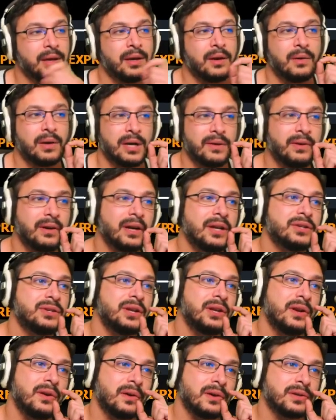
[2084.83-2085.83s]
Whenever a creature
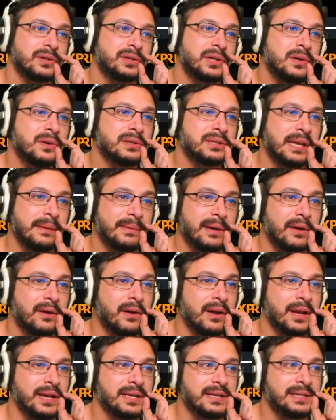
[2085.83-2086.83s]
you don't control with slime counter
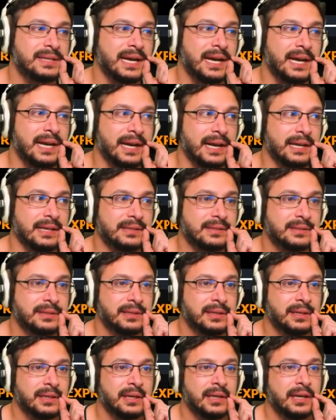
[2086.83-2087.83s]
on it dies,
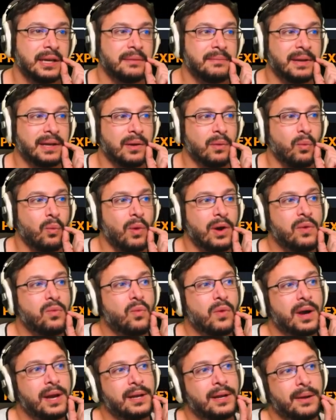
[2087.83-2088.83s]
make a
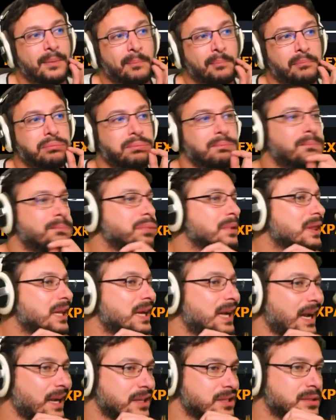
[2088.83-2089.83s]
1/1
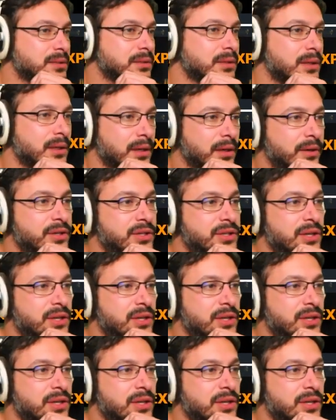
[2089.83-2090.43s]
black slug creature